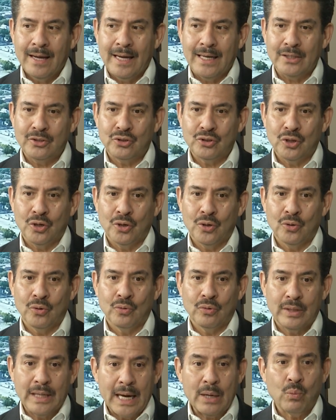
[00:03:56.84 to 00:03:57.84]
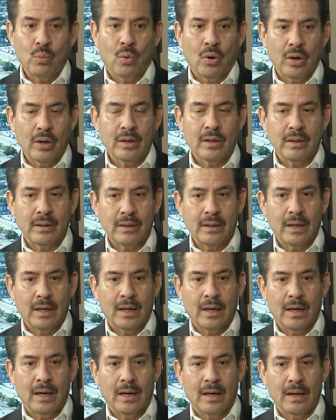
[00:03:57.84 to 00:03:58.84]
And so that work
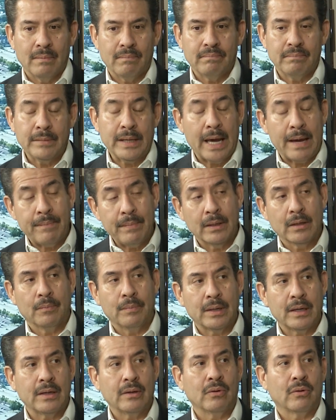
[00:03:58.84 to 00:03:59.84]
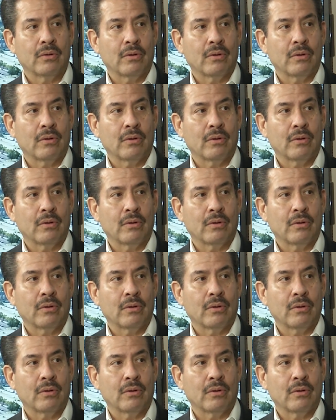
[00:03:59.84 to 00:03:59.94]
gave me a little bit of